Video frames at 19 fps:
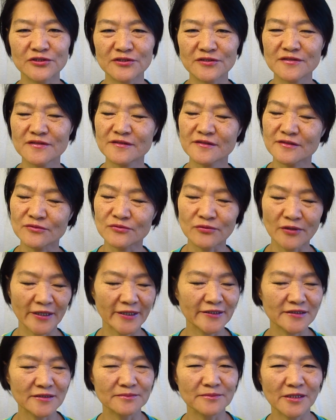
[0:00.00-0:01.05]
just the
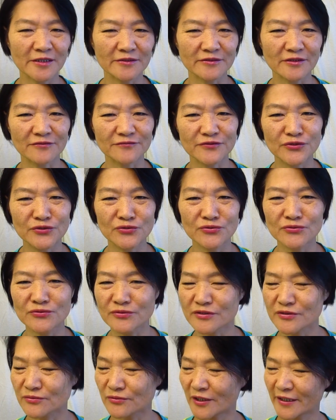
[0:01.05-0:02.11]
right amount of
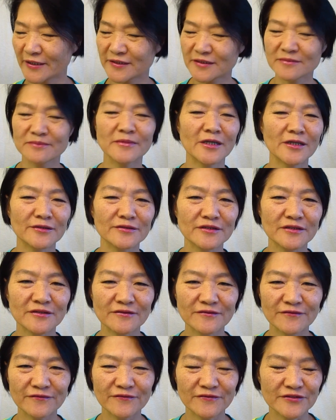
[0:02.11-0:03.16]
juice, right amount
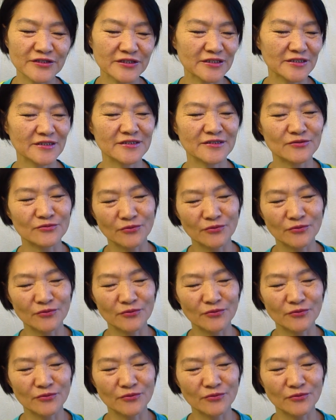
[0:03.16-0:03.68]
of cheese,